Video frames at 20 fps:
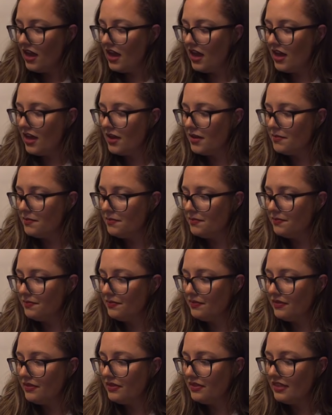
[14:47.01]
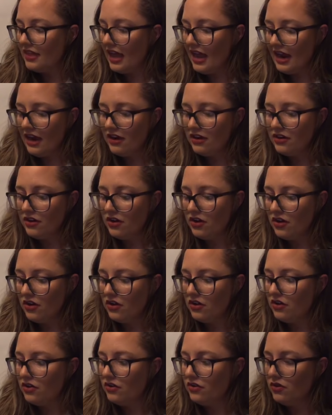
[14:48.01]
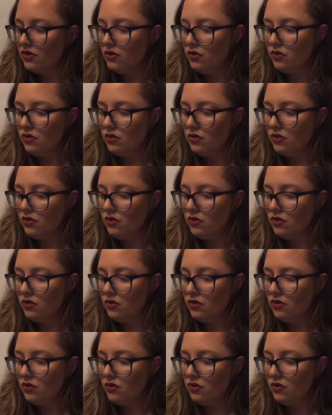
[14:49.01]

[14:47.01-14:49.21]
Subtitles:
the iron-on,